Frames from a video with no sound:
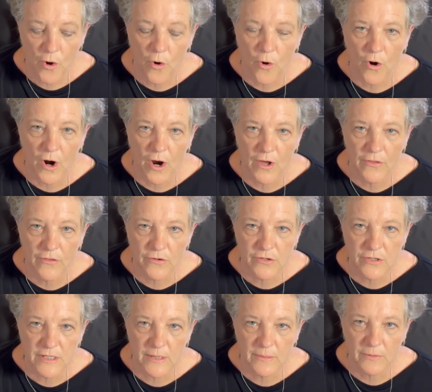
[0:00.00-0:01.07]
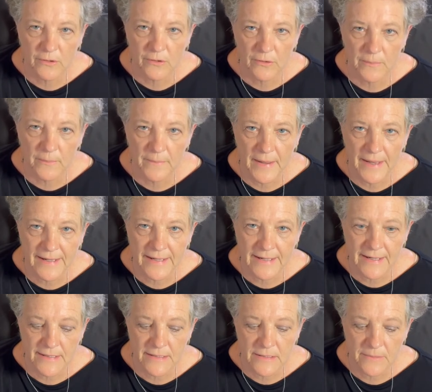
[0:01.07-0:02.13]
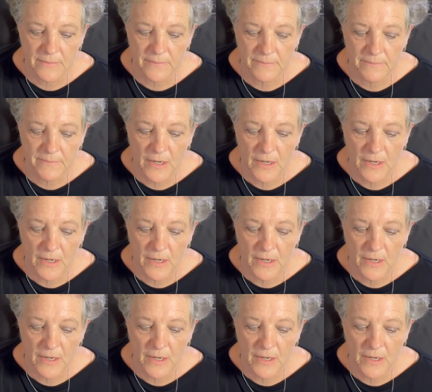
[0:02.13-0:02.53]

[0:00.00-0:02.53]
or other similar mechanism.